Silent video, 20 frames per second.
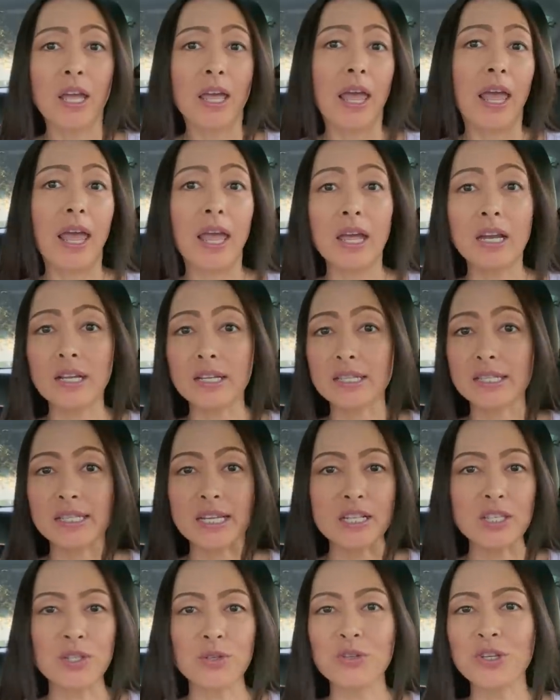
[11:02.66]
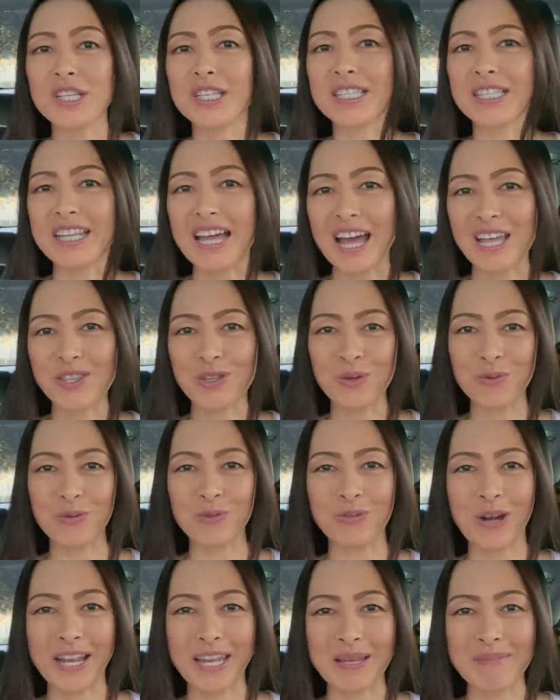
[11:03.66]
and accessories that you
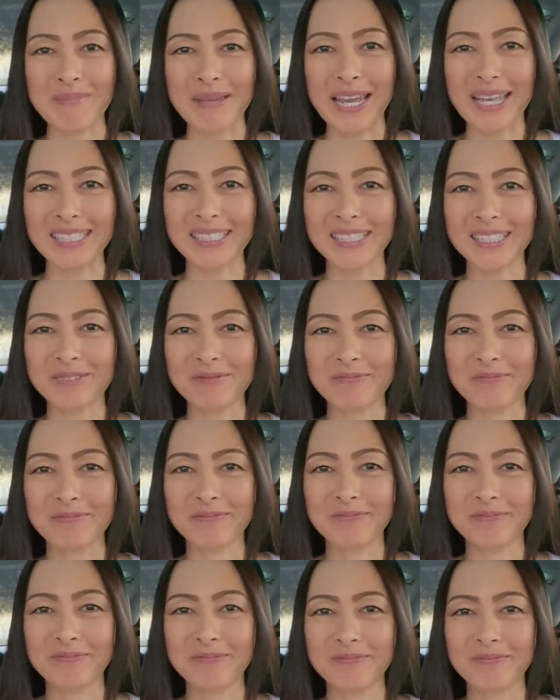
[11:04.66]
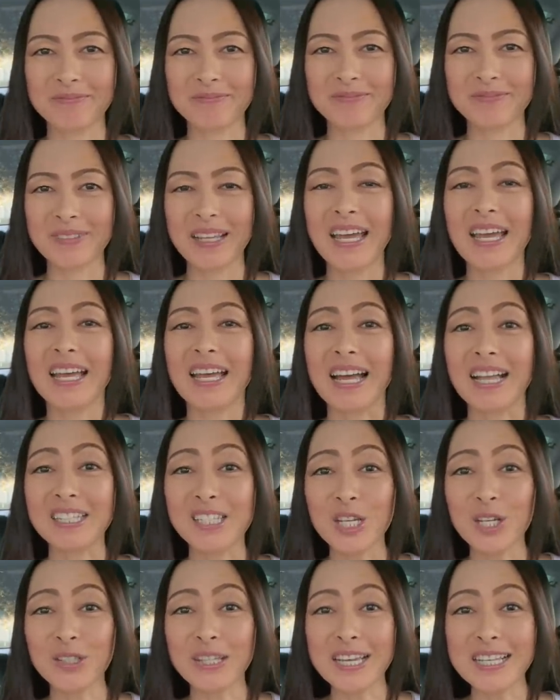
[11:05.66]
would recommend.
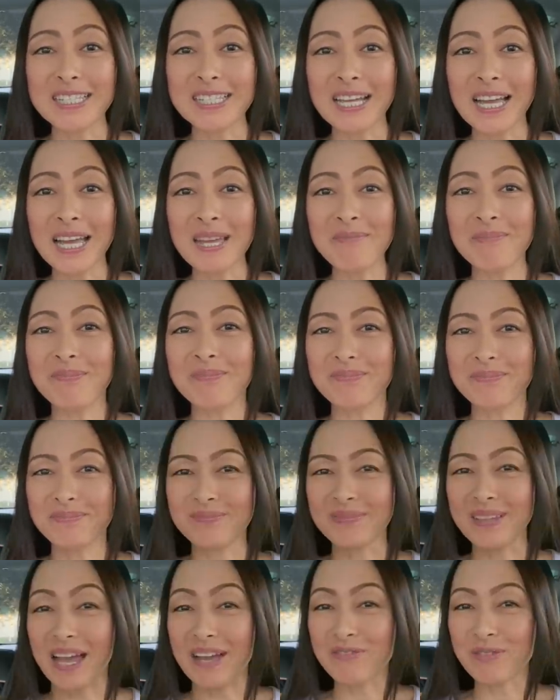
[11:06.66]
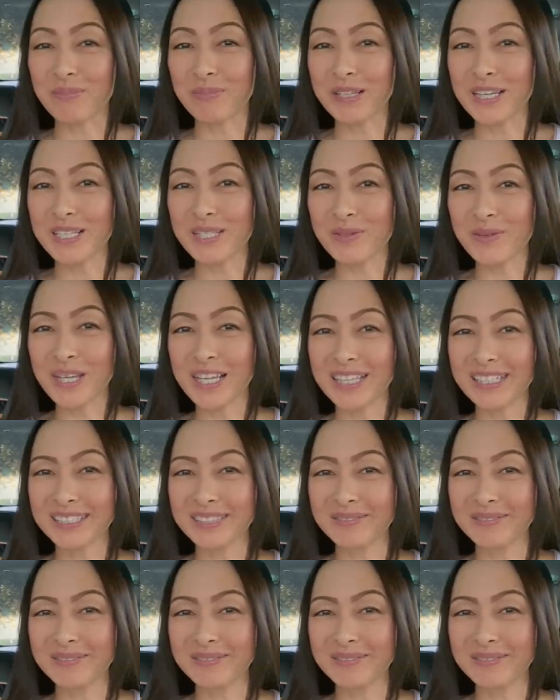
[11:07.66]
Until next time, have a blessed week.